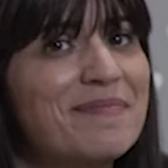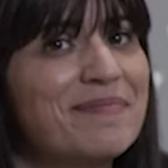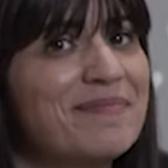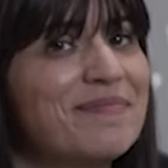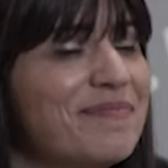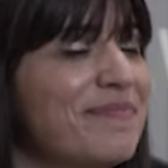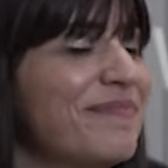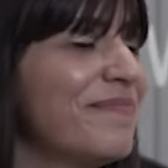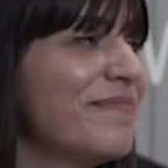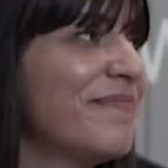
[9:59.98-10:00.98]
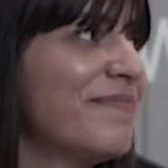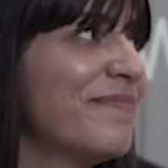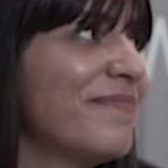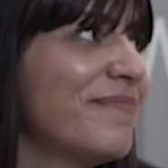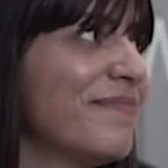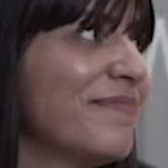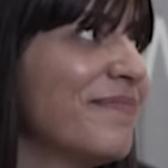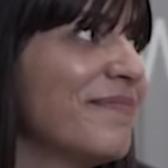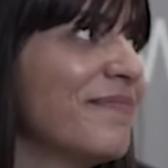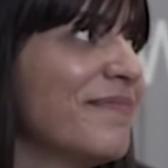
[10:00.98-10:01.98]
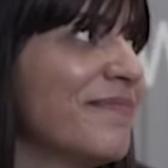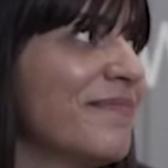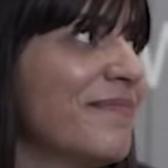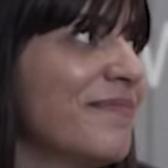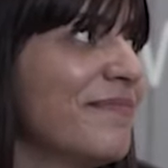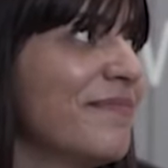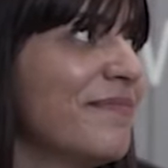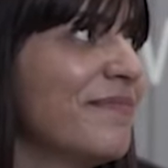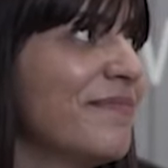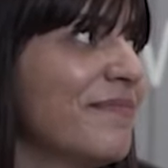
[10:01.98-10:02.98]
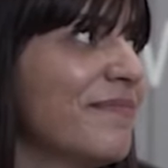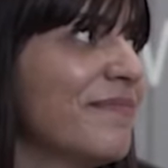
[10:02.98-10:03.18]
No words are spoken by the person on screen.